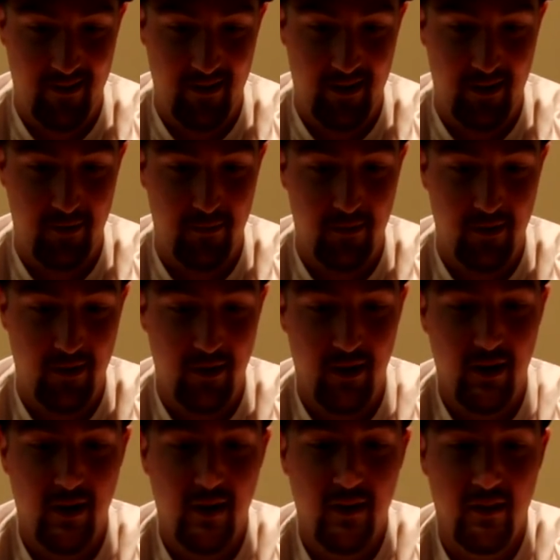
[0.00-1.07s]
Again,
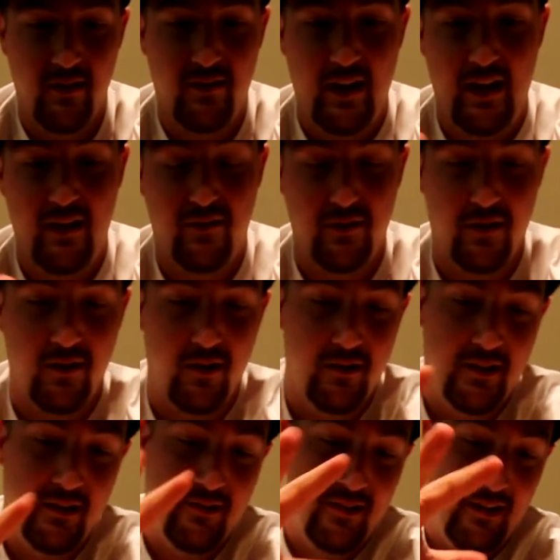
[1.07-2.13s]
this hand stall on
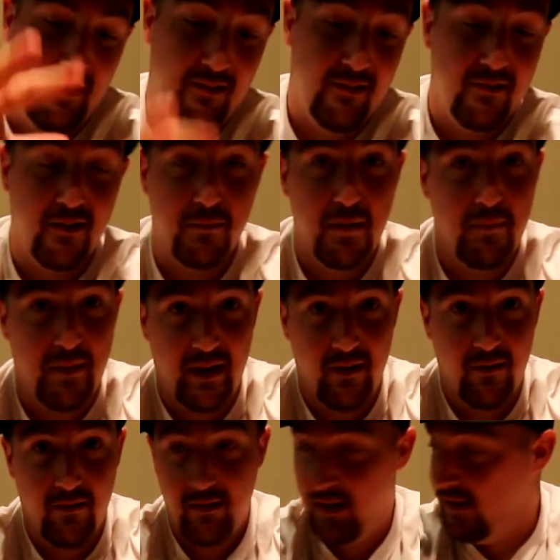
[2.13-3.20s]
this is a little bit
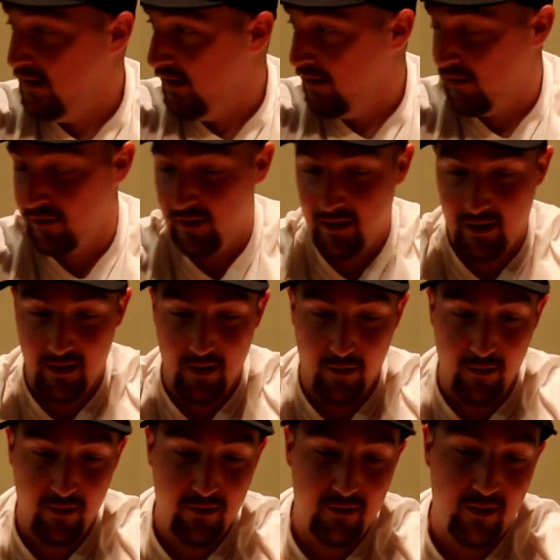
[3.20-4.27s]
bigger than the others I did
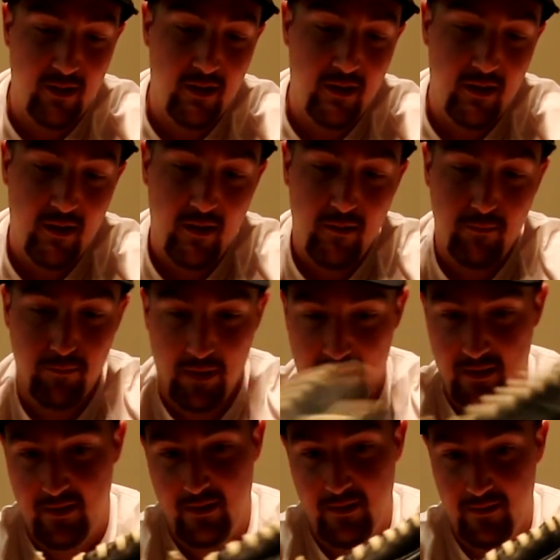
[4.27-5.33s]
notice,
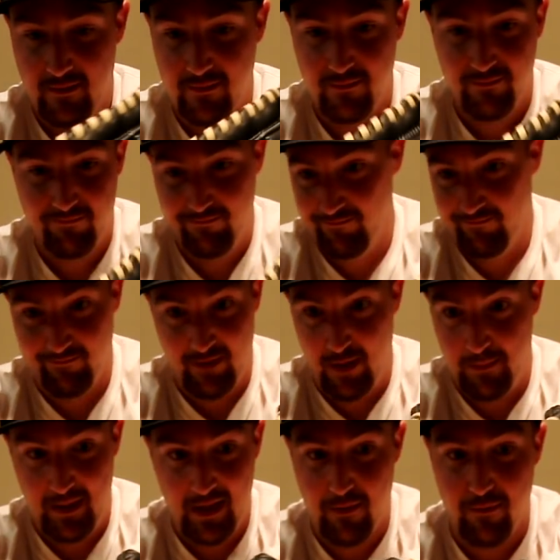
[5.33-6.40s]
but
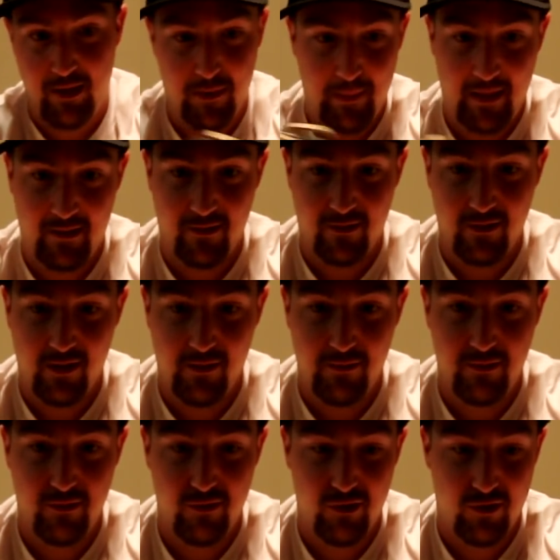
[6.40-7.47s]
I mean, everything about this glove
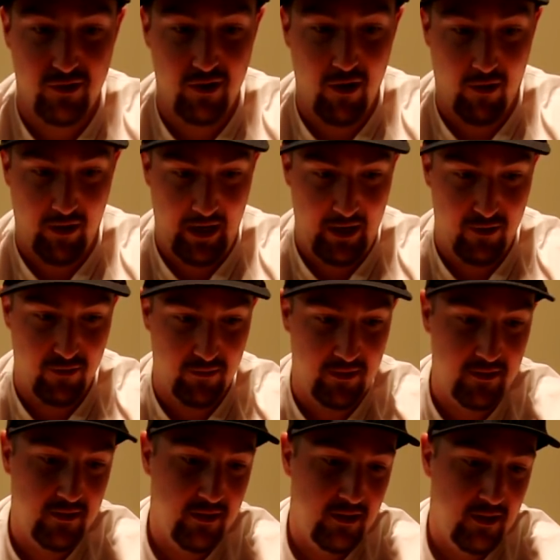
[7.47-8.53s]
is just
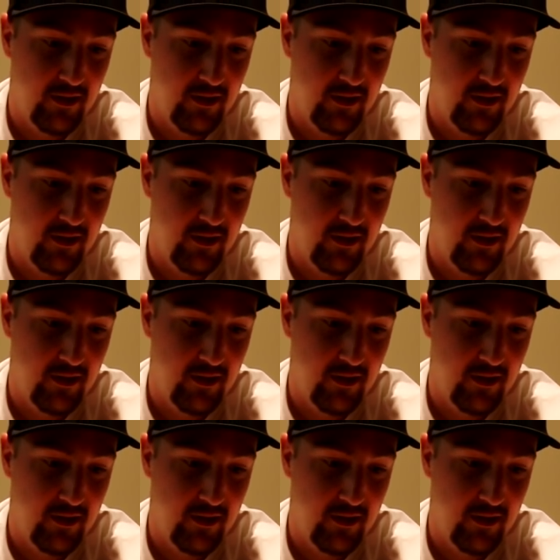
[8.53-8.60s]
gargantuan.